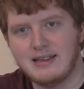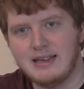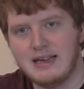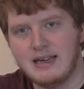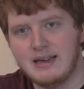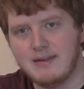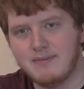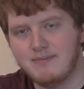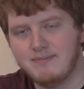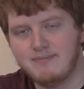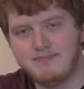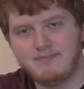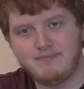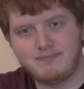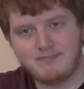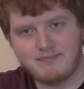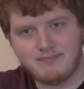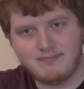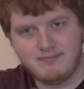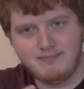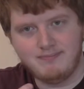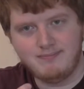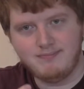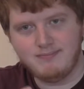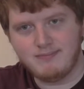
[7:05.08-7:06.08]
the
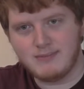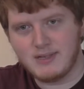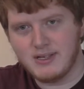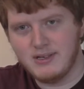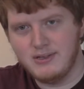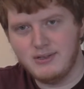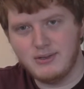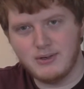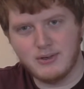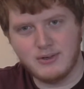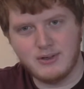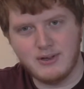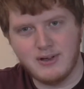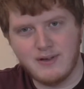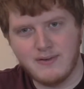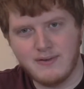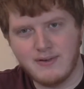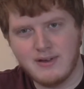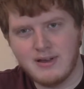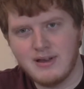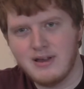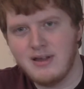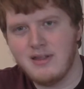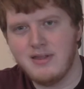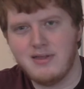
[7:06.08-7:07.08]
sort of
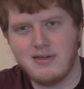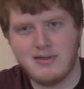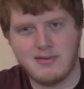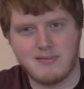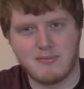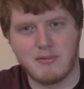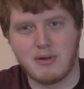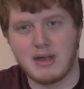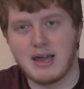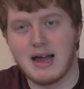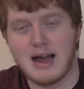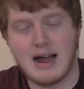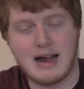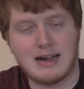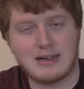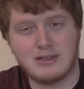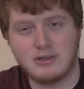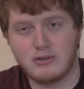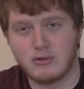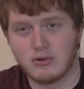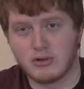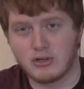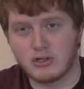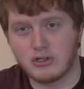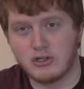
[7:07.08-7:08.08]
3-arc
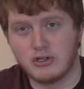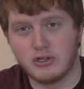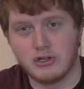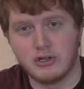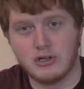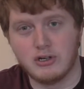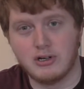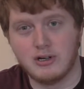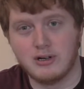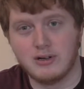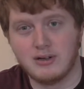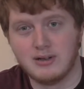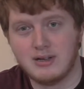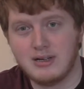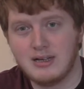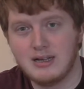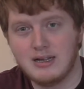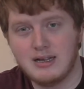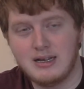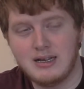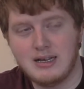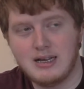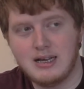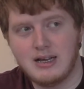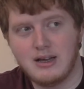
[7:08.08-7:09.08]
structure
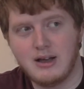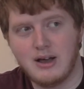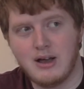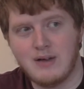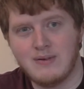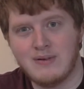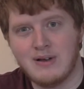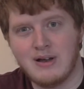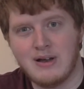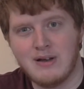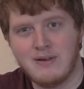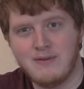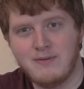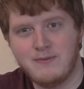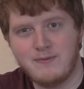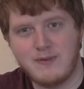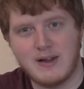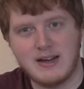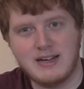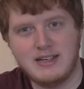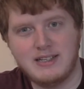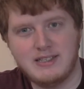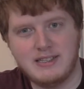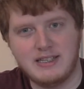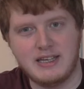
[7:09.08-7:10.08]
of a
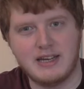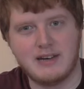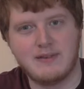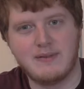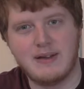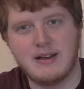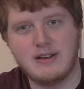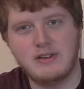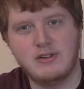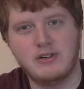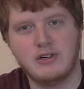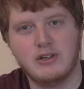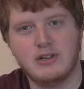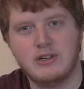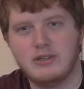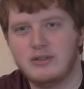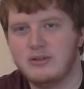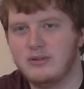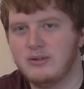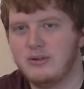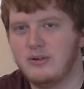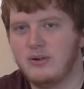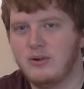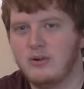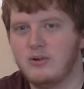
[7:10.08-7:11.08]
fantasy
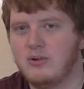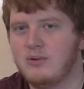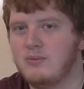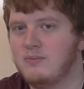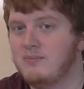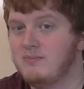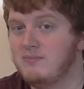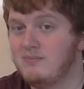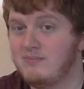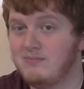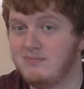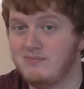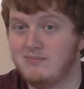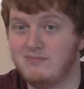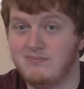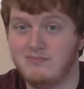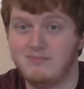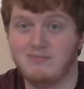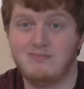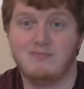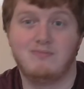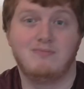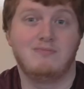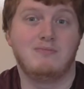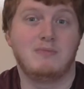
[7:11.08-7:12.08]
adventure, or
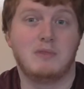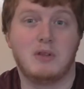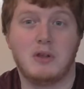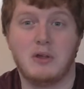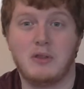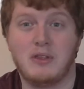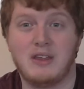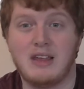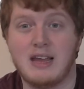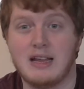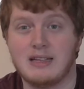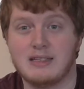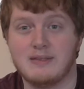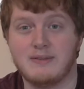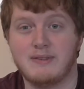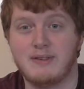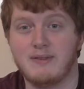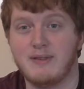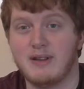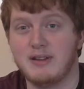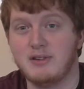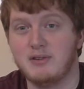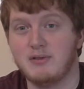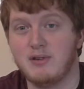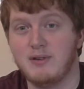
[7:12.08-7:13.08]
other kinds of
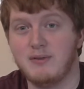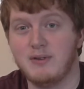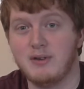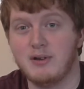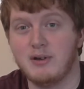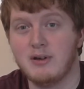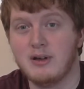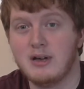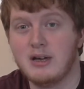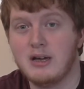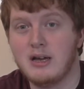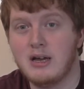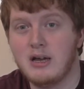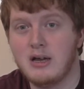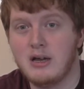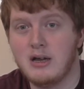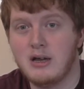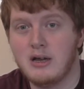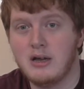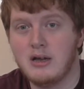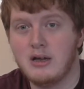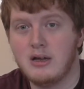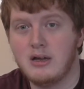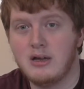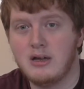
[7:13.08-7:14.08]
adventure if you're
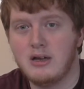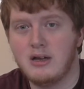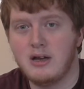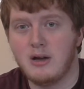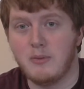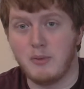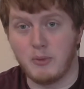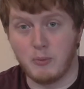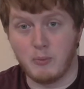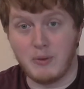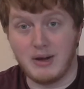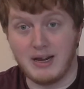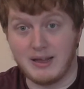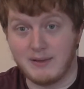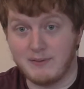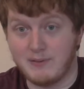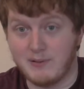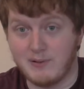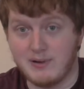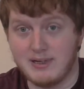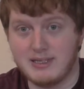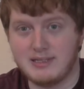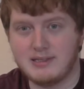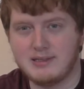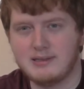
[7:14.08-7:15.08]
open and willing
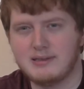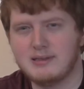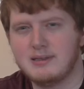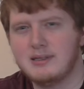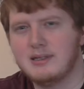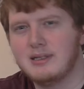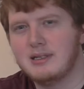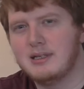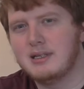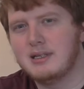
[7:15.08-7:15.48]
for it.